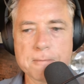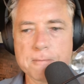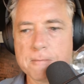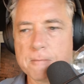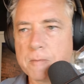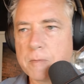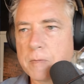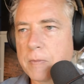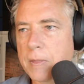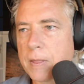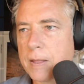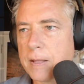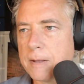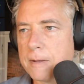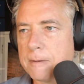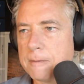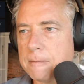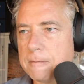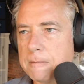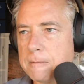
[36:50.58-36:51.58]
Is that
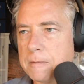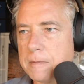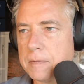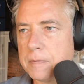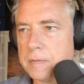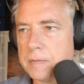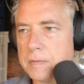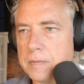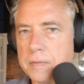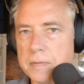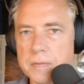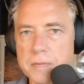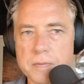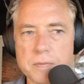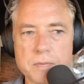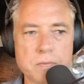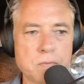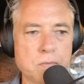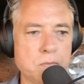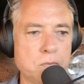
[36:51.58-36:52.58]
they mean something
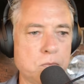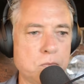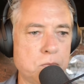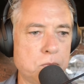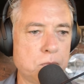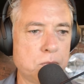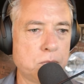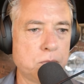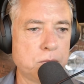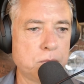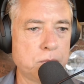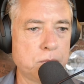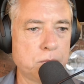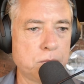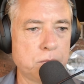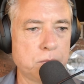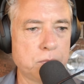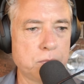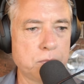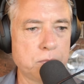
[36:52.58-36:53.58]
different for
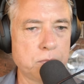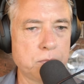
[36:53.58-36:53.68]
most